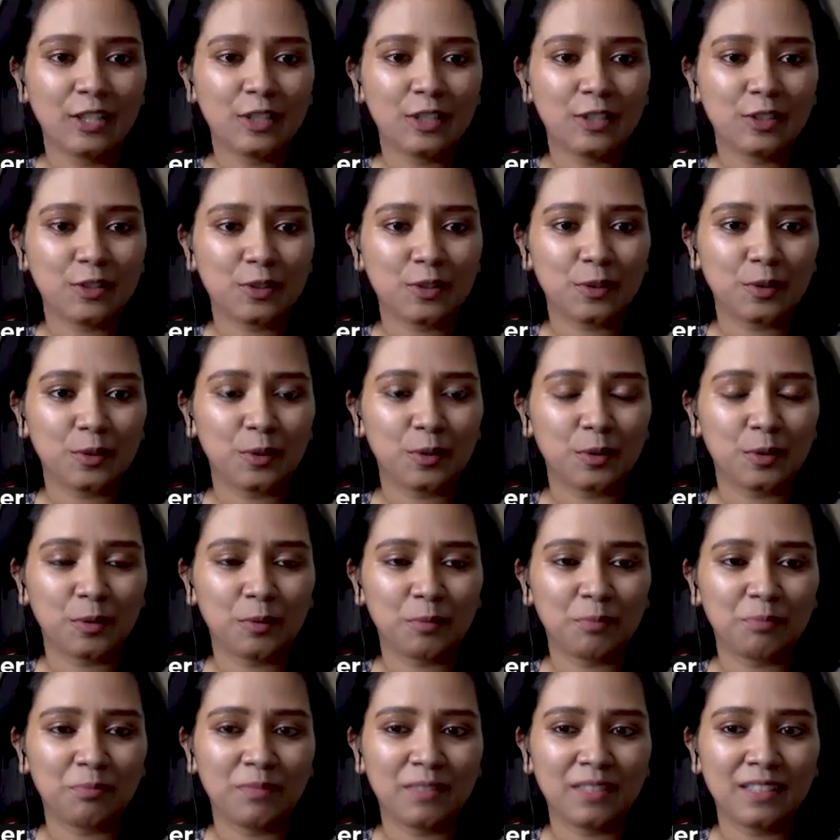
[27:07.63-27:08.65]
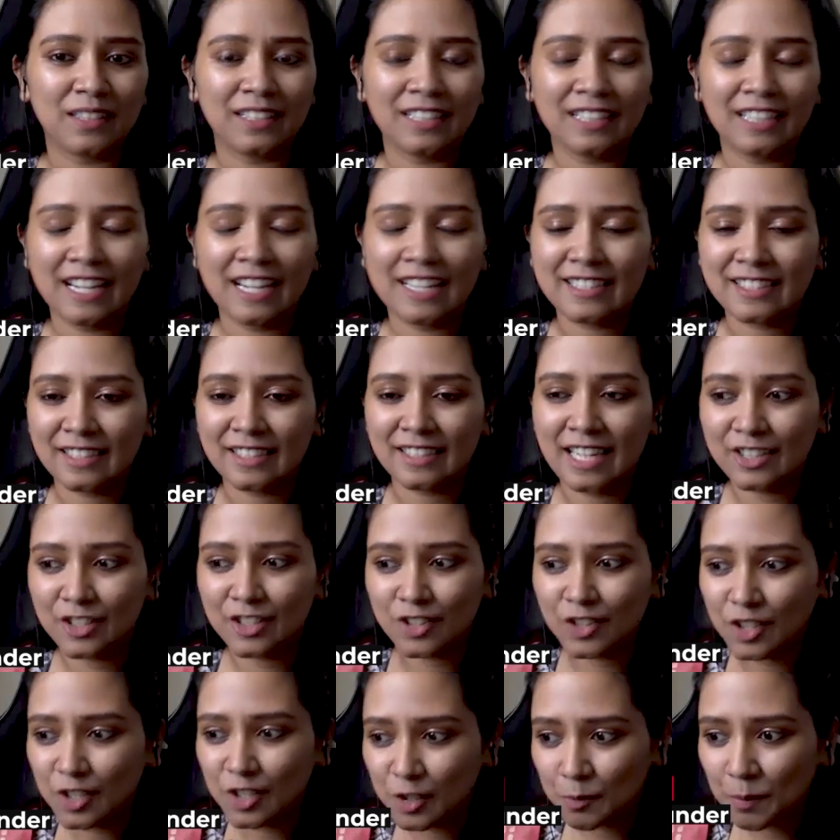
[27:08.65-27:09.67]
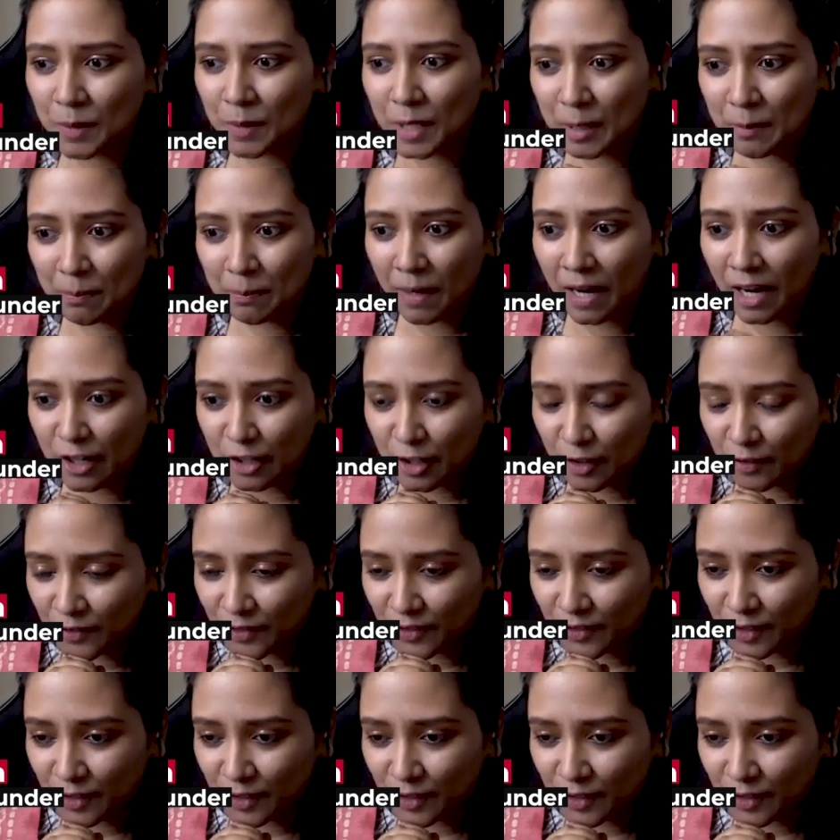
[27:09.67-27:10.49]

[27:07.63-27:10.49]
So let's just be a part